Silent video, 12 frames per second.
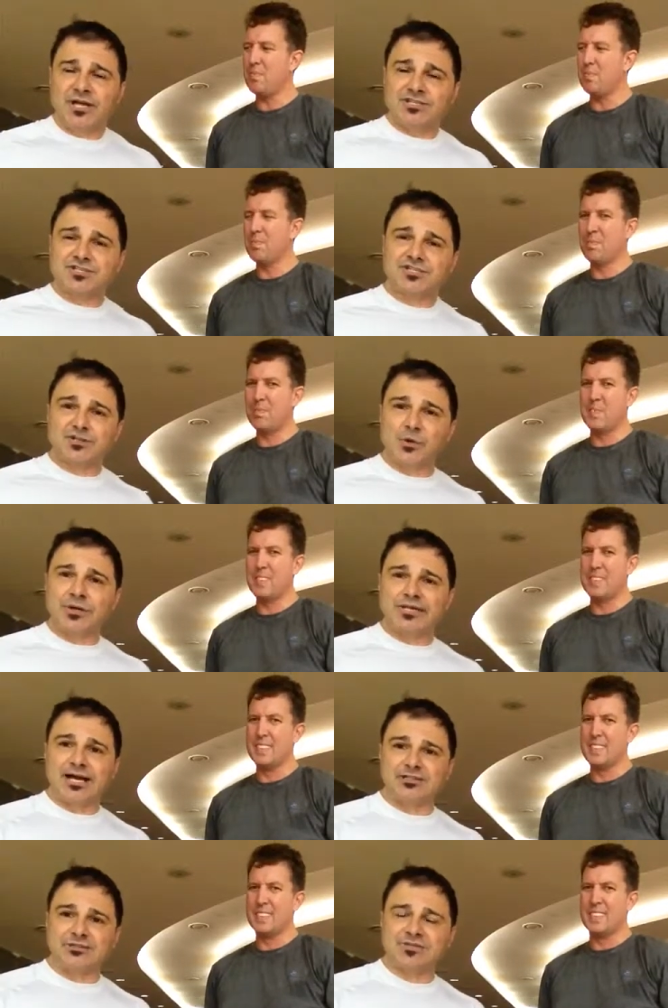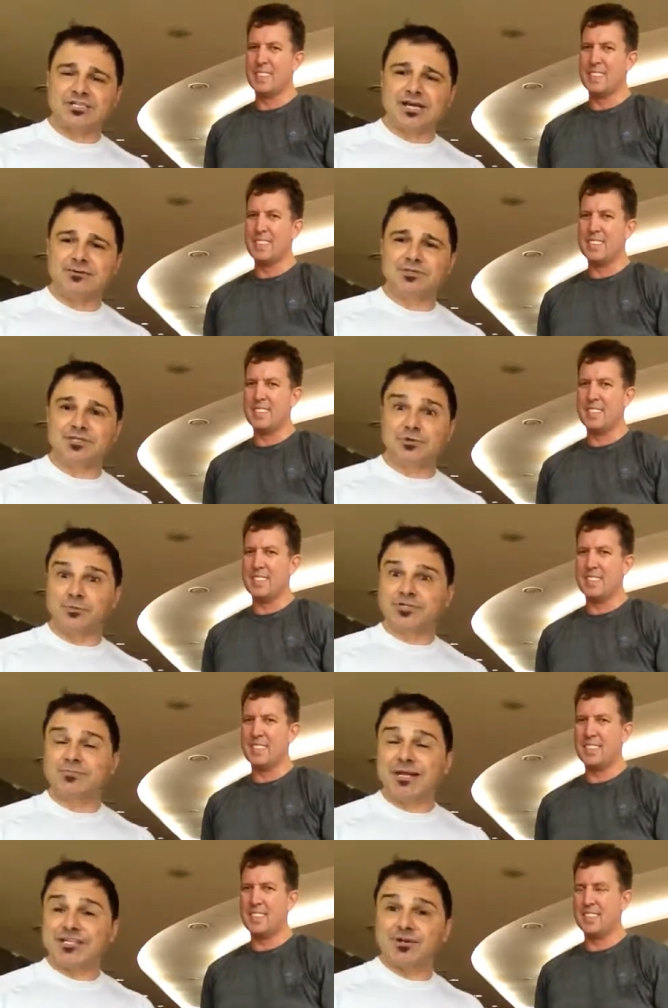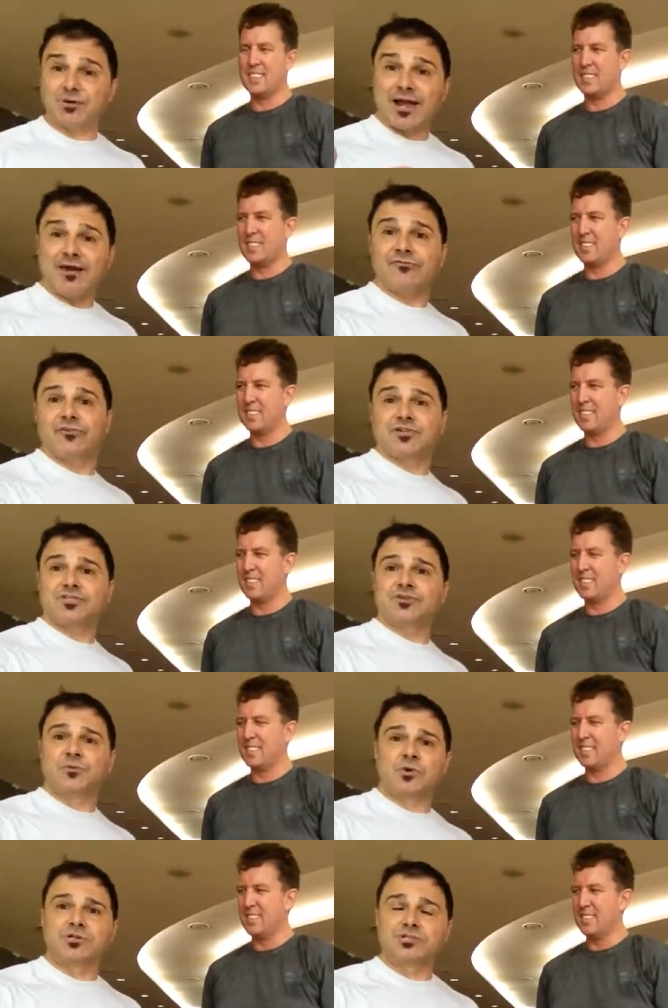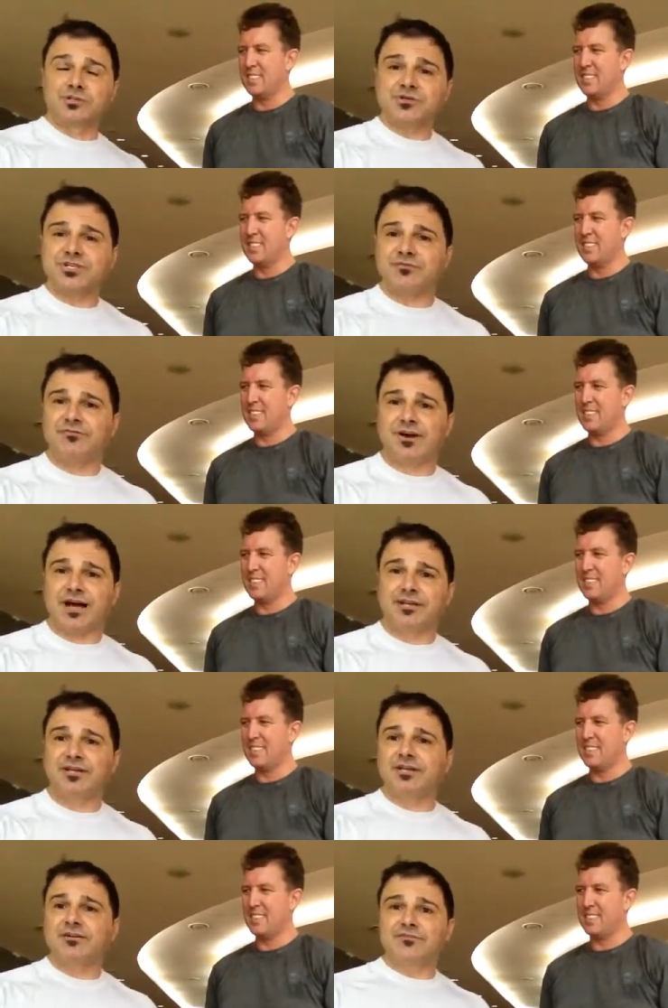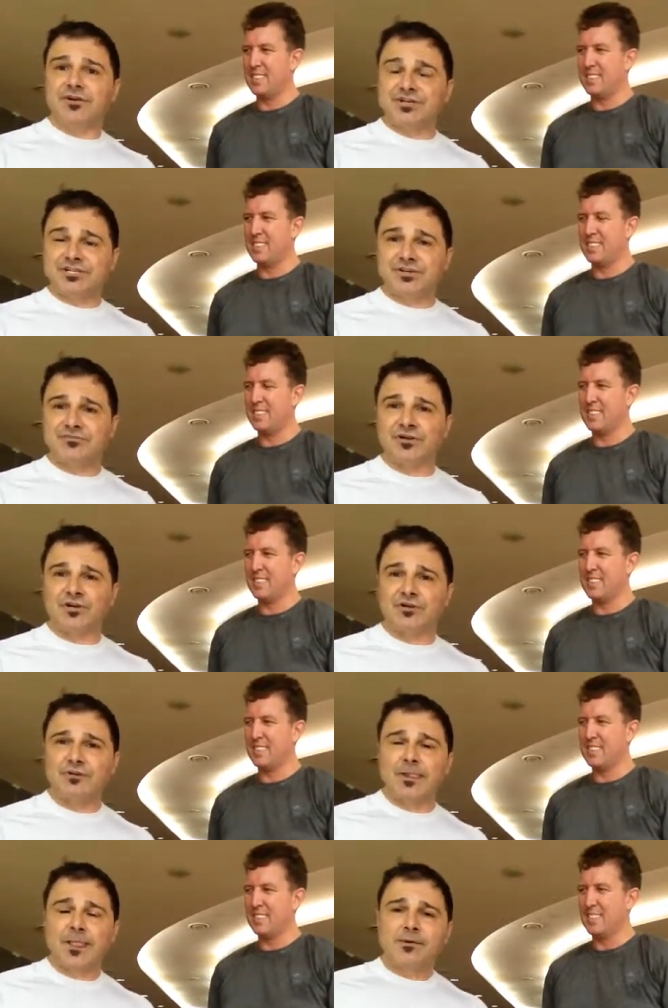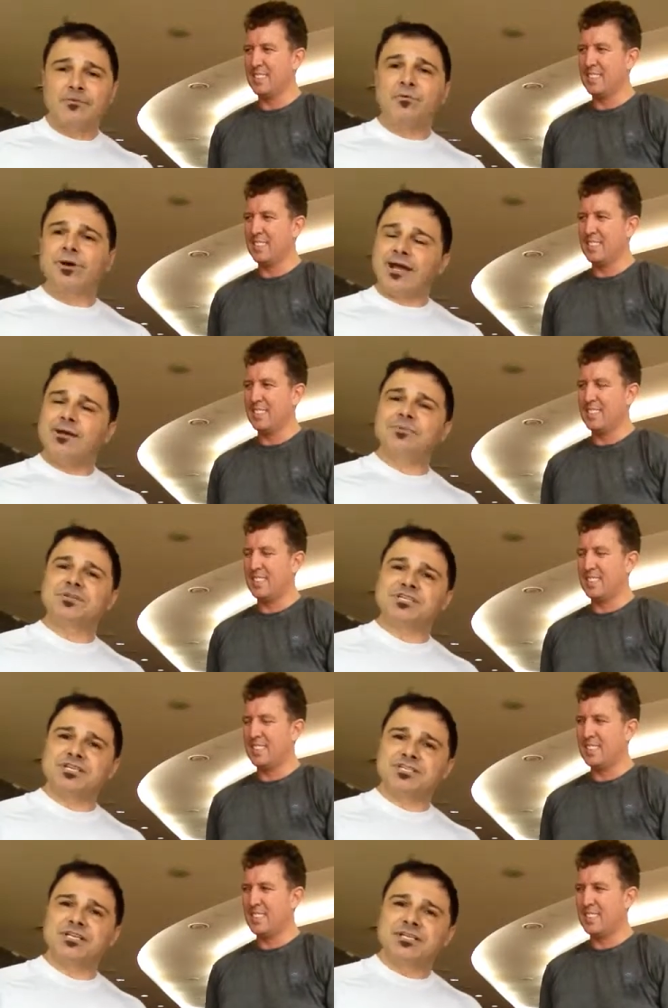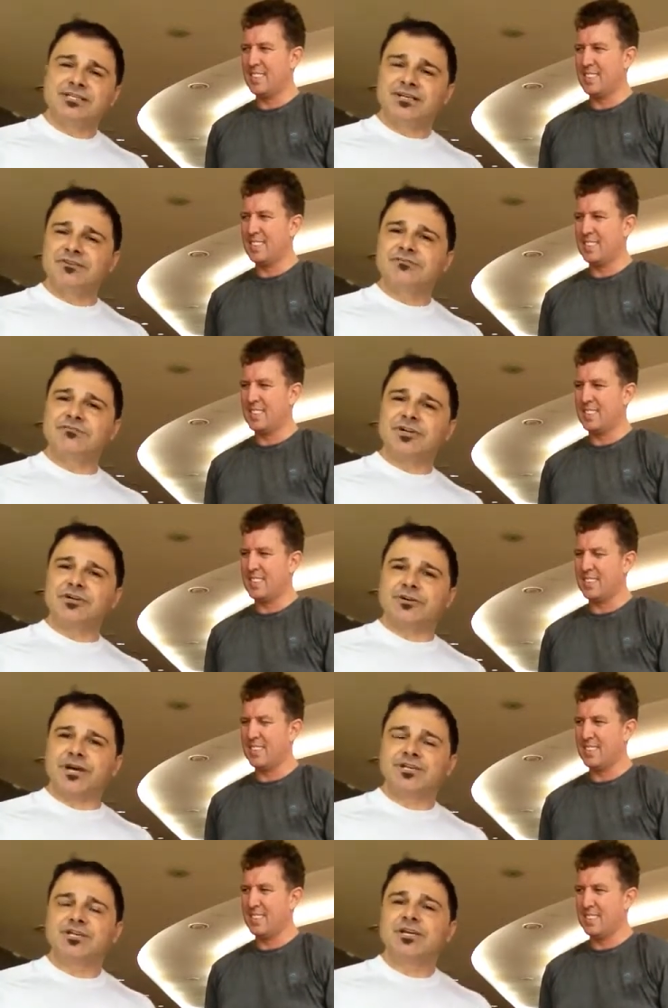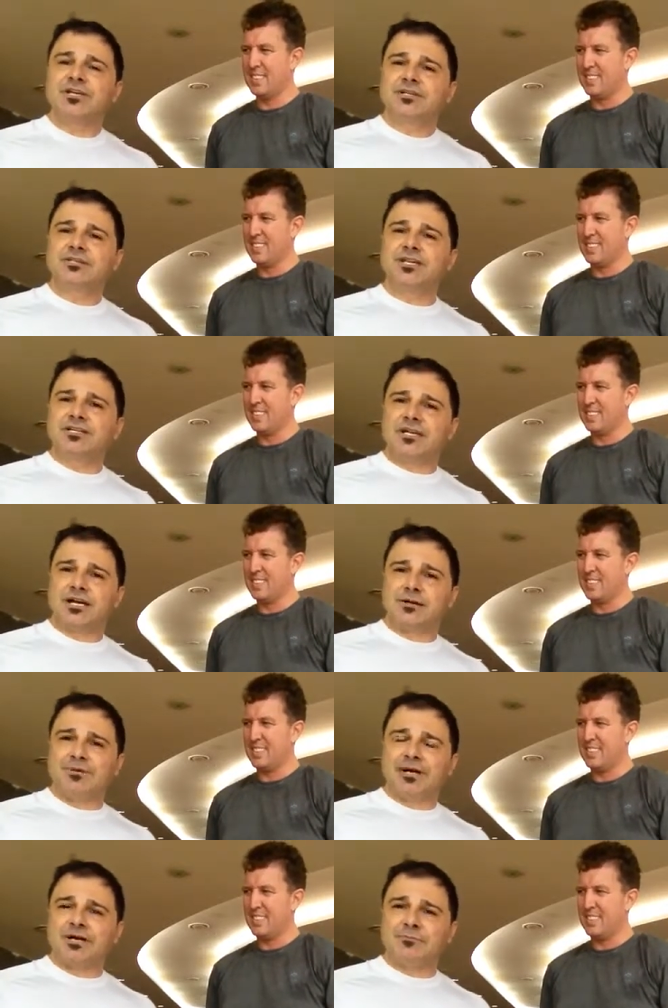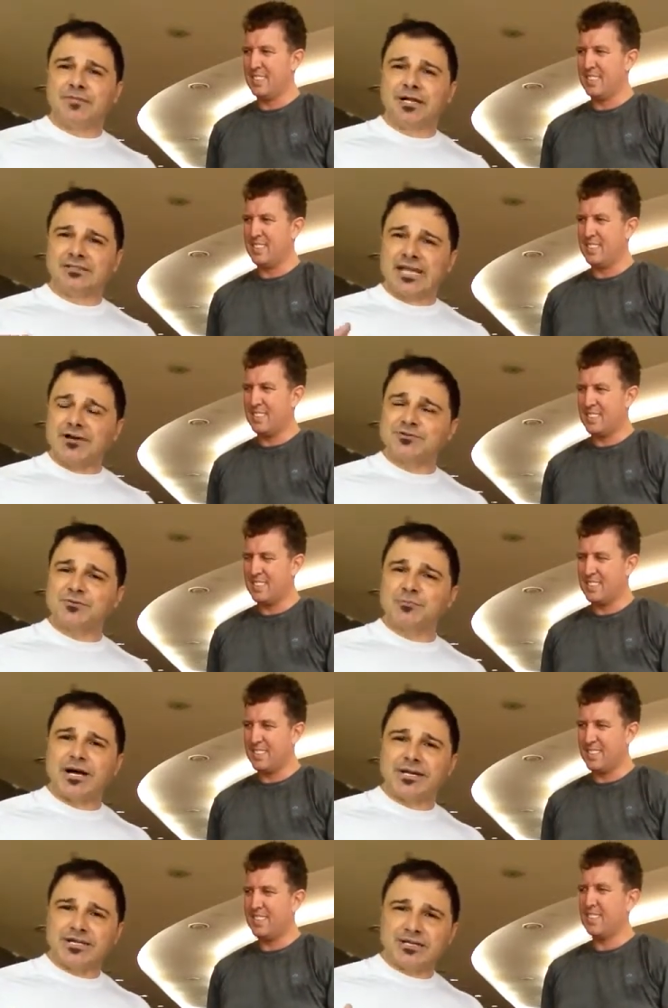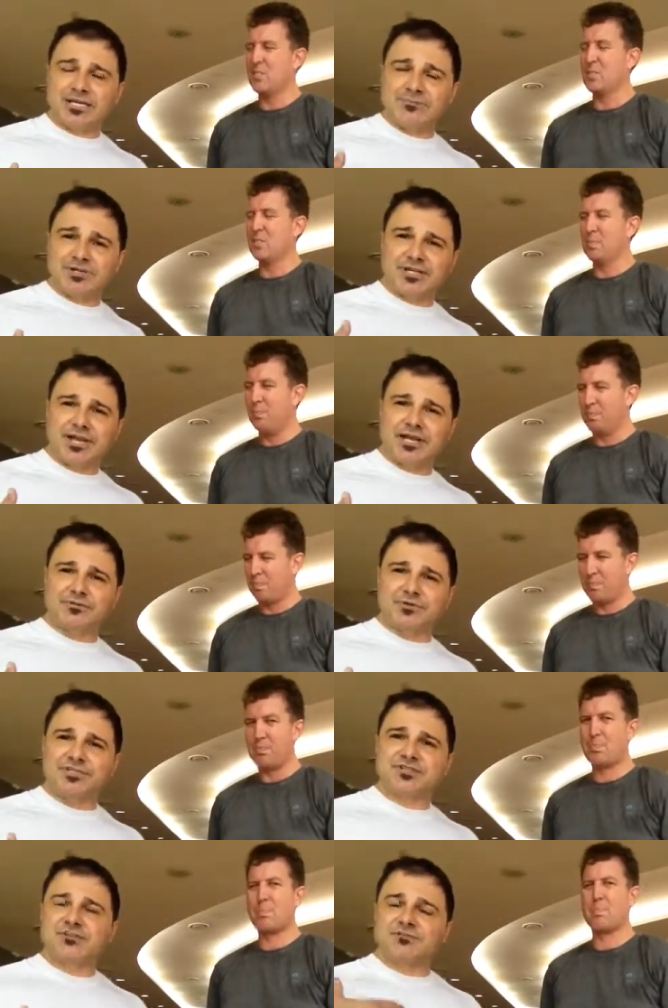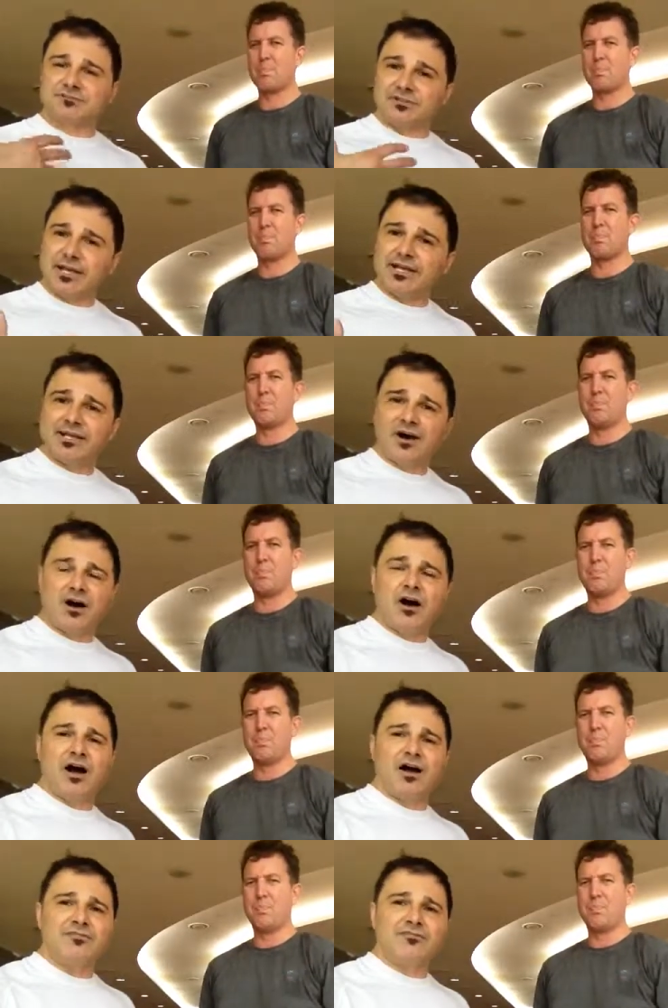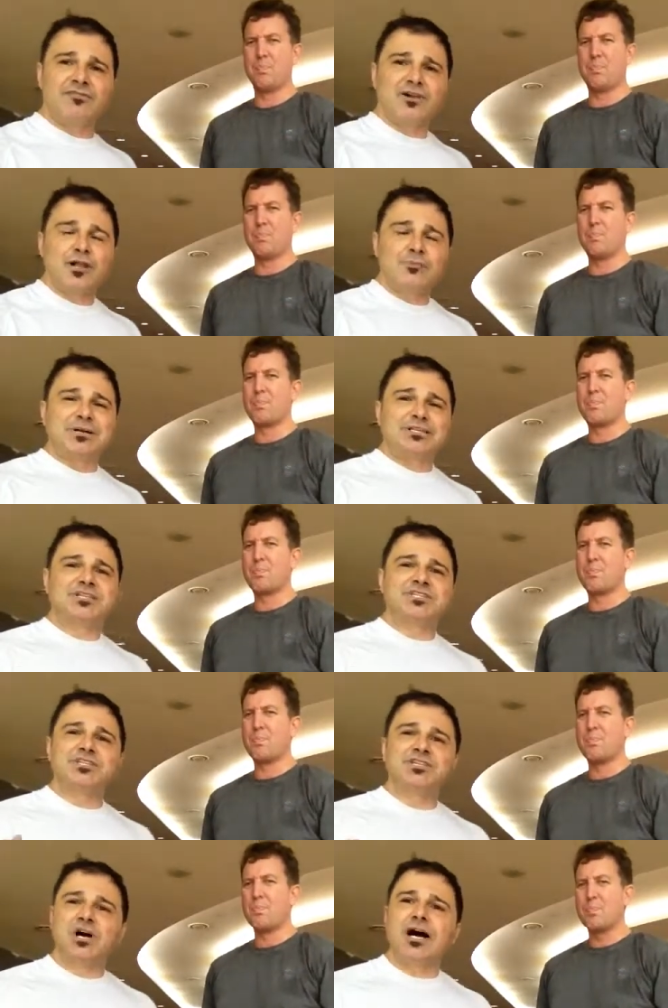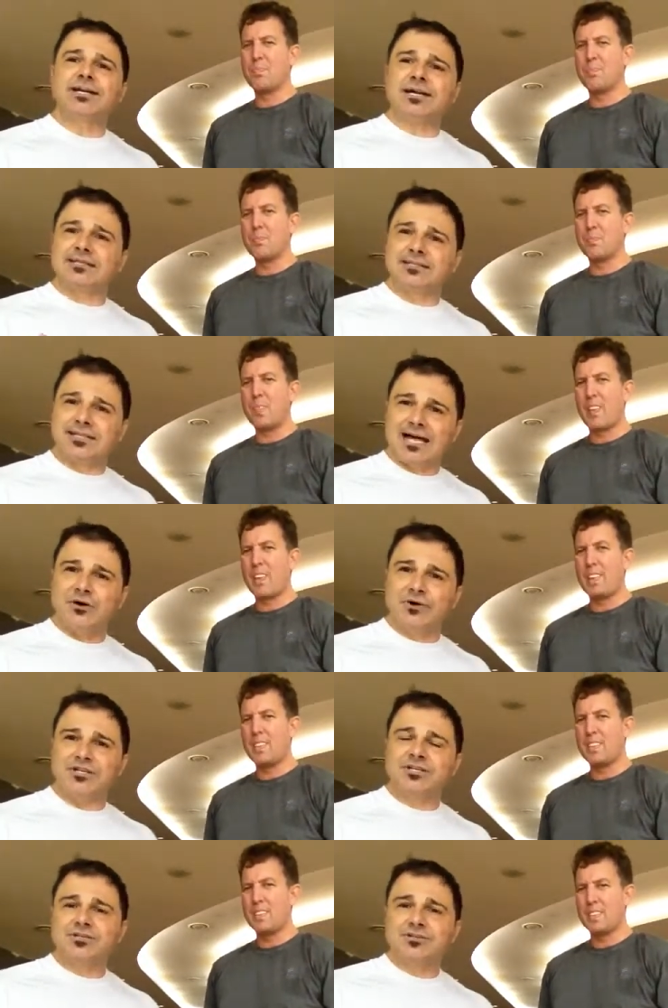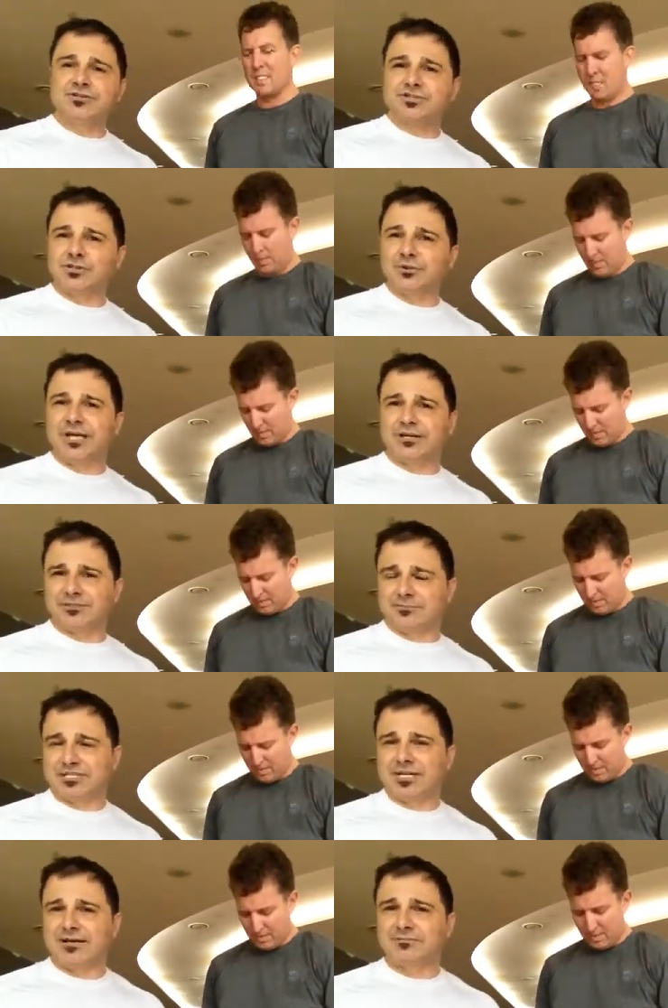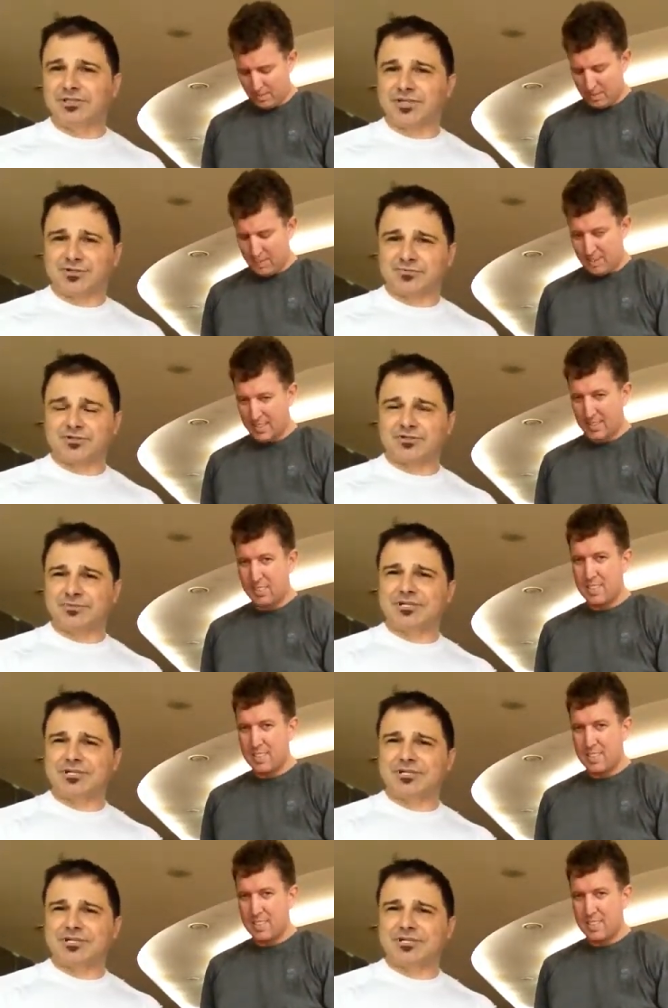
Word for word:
Speaker 1: and slowing down the metabolism, which makes your efforts towards losing fat very difficult. Well, what happens is that invigorate that, um, um, allows the body to keep the calories flying off but does not allow it to slow down the metabolism. So the